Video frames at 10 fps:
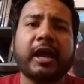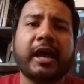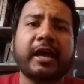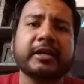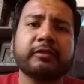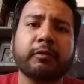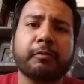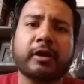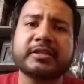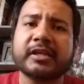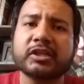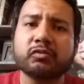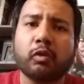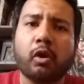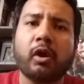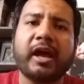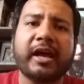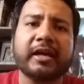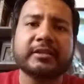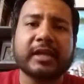reprising his role
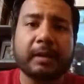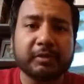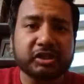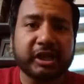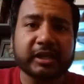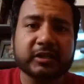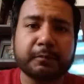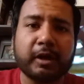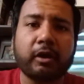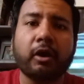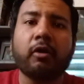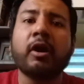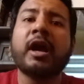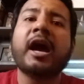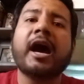as Captain Jack Sparrow.